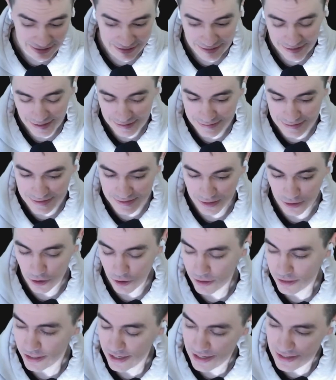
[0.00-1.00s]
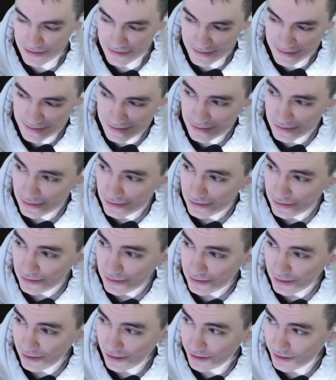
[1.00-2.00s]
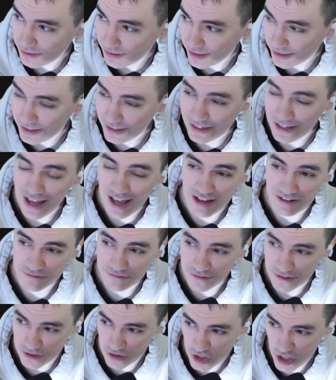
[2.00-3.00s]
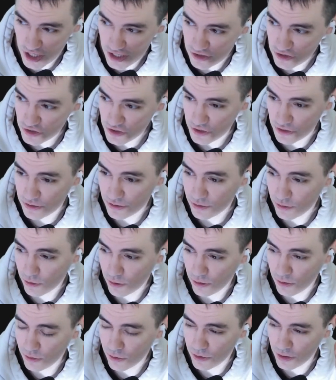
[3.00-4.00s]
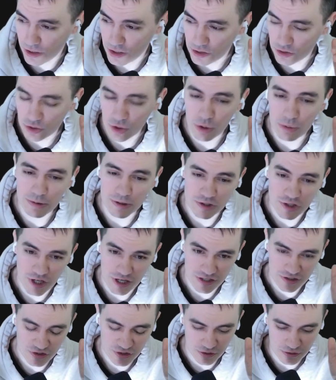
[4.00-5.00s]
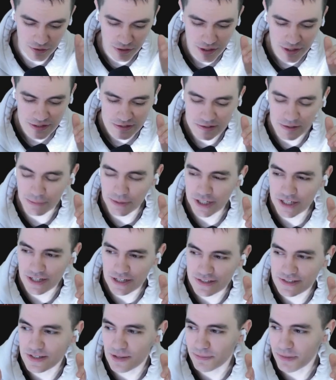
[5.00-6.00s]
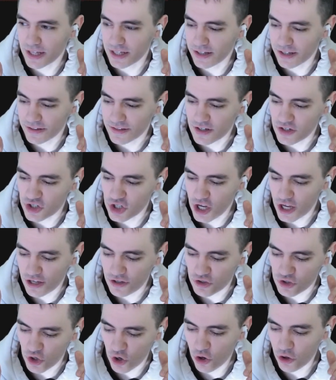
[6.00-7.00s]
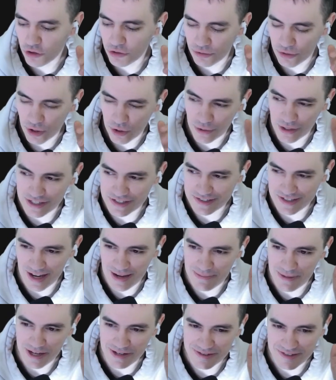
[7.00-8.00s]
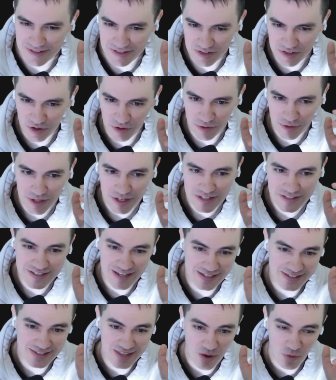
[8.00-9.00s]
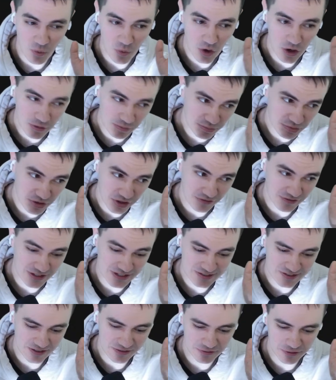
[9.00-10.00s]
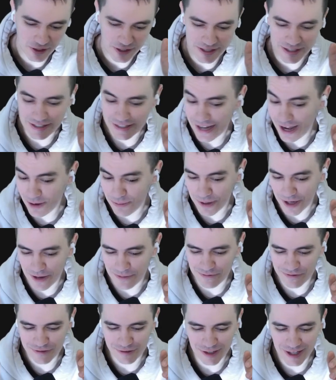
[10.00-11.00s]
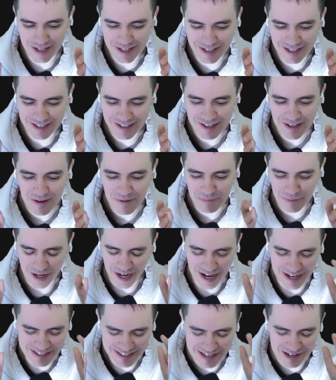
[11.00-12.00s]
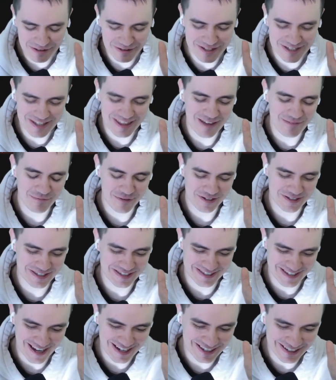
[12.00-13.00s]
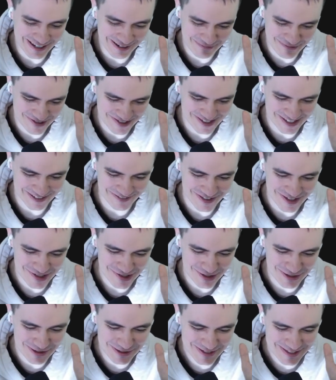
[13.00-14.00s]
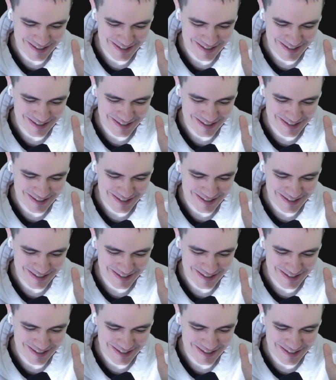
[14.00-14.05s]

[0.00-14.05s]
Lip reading: that doesn't guard against like a config change, so or a global change. So somebody does something like they change all the request timeouts, and so tests that weren't previously flaky now become flaky. But I guarantee that fixes 99% of issues,